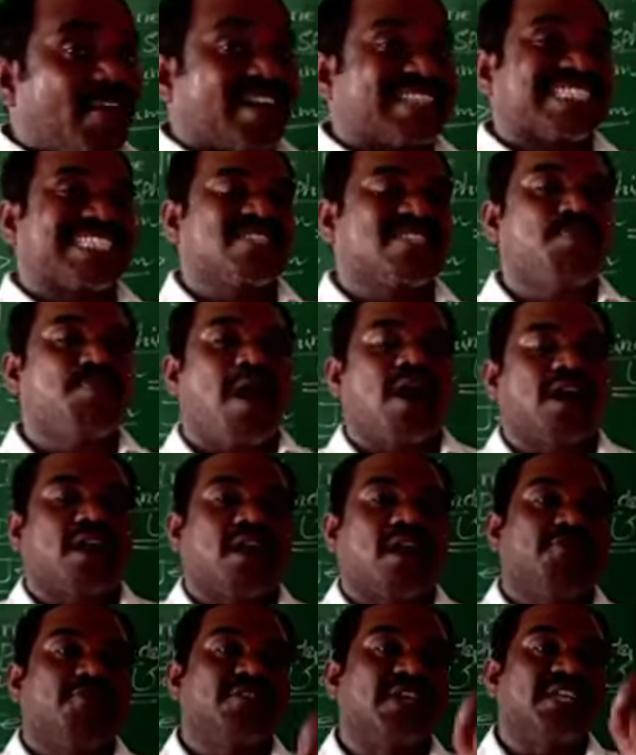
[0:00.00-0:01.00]
first part
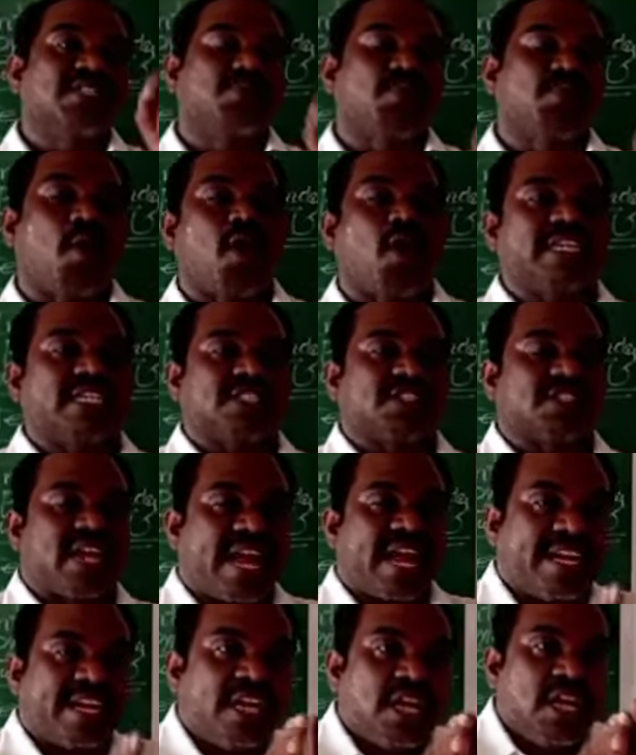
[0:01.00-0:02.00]
of the small
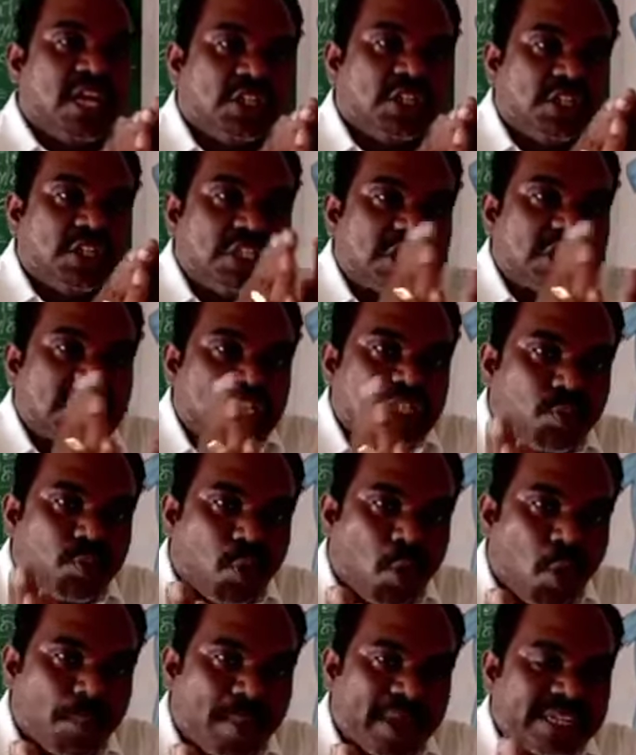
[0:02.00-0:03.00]
intestine. This is
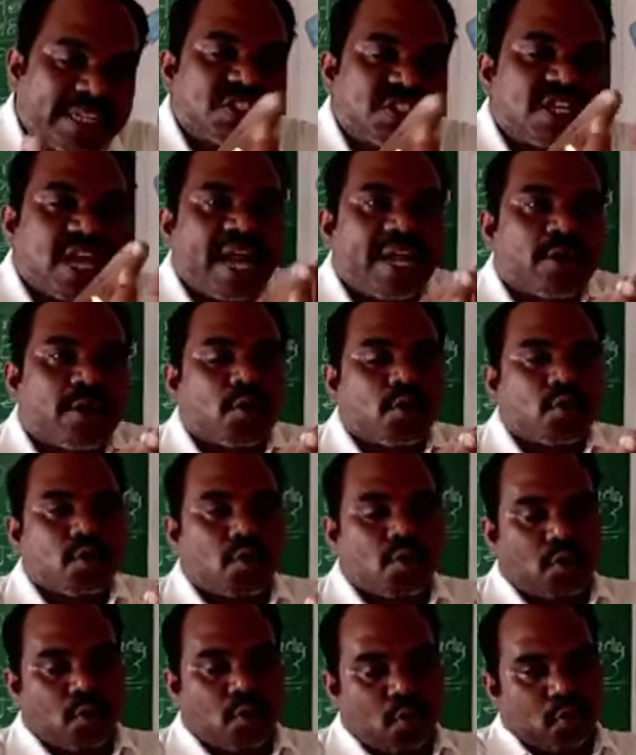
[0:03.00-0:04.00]
opens
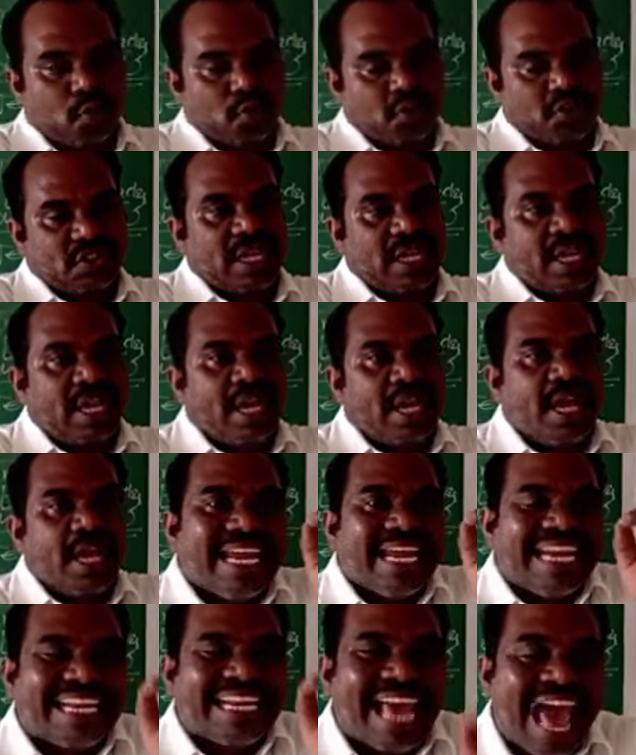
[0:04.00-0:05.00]
and closes.
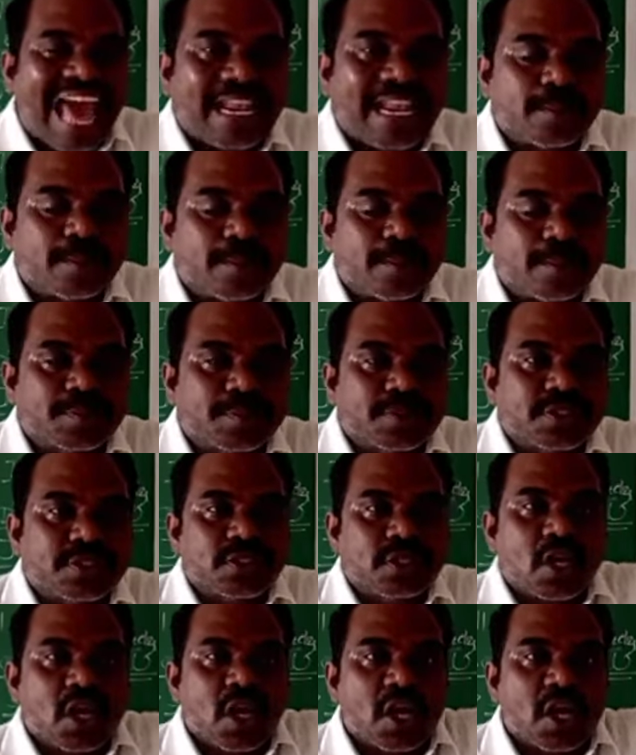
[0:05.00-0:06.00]
It
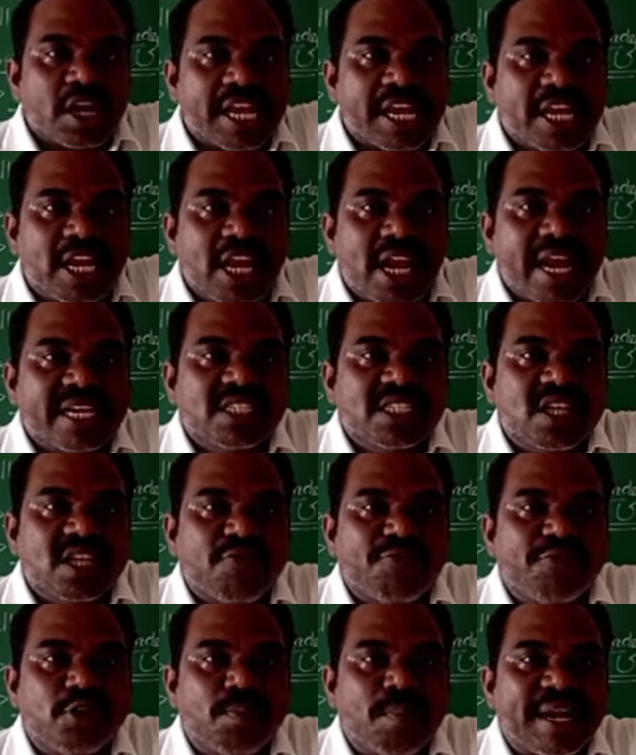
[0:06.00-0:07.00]
helps regulates the
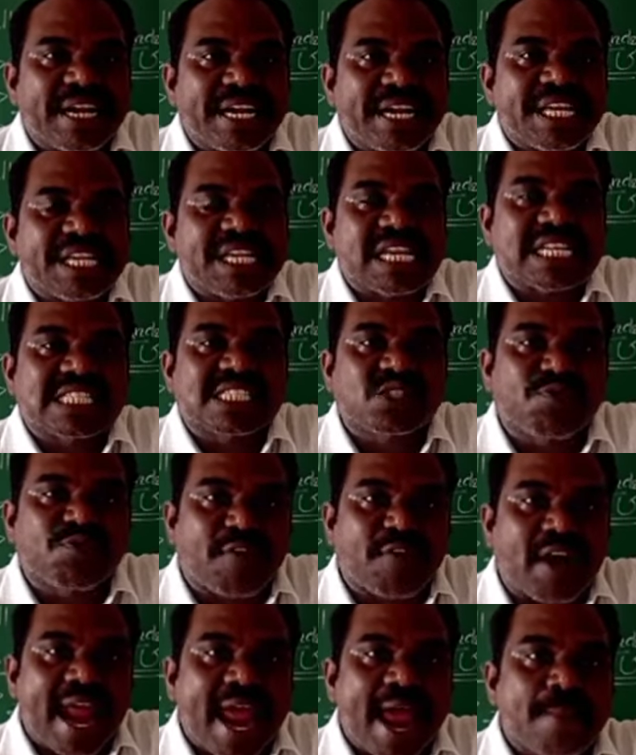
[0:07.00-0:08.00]
food materials
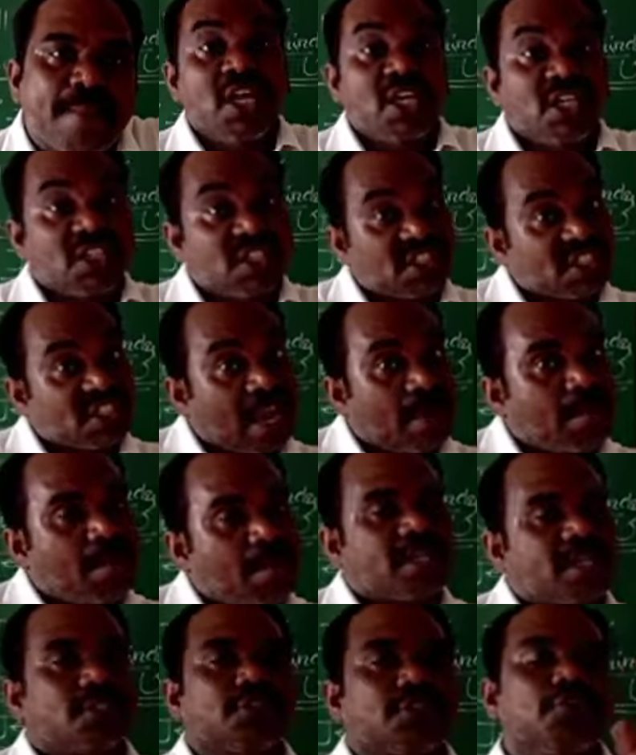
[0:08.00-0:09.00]
from
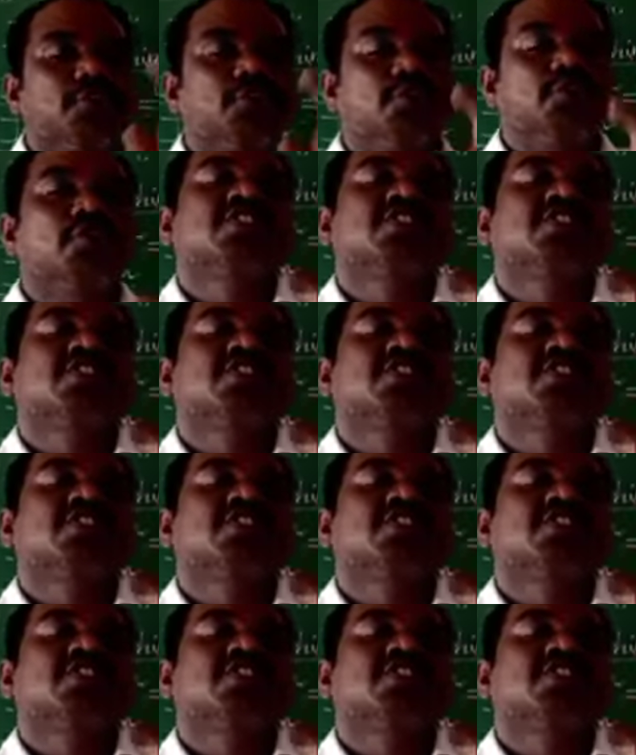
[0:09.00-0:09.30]
stomach to